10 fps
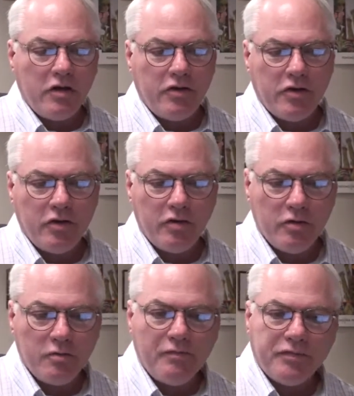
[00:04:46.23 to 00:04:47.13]

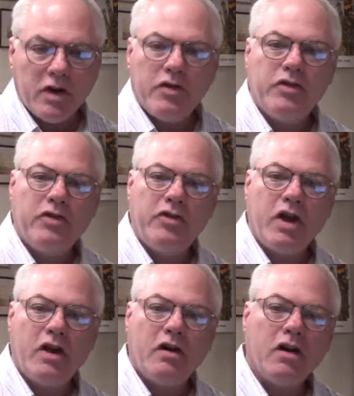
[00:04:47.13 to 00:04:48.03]
to
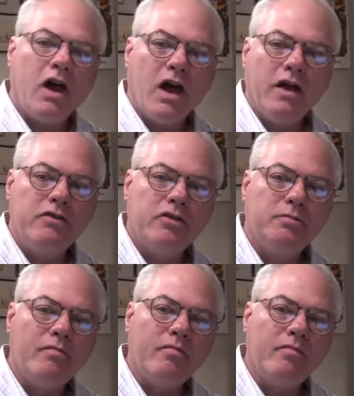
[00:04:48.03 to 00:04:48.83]
sustain our lives.